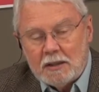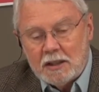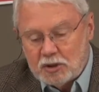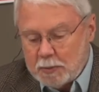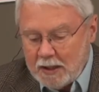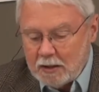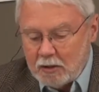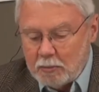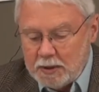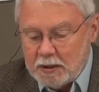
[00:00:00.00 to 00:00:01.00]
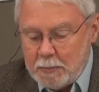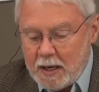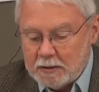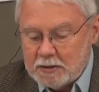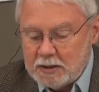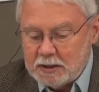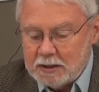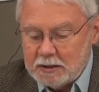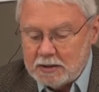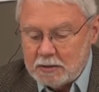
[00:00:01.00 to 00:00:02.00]
explain a little bit about
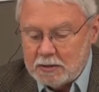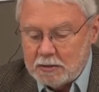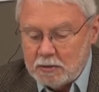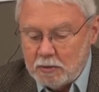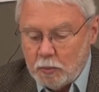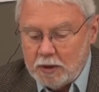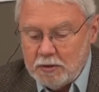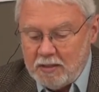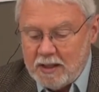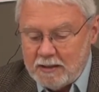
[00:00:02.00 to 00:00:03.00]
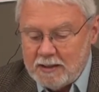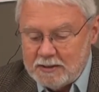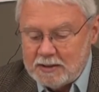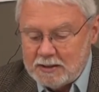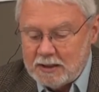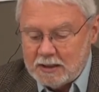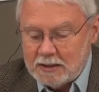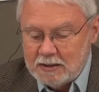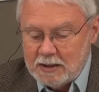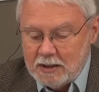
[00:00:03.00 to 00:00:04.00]
where you think this,
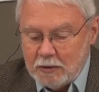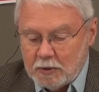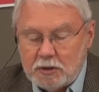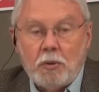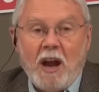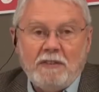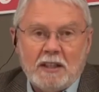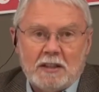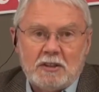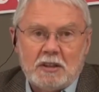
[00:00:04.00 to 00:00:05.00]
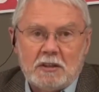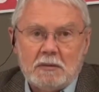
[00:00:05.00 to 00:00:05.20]
what's driving this.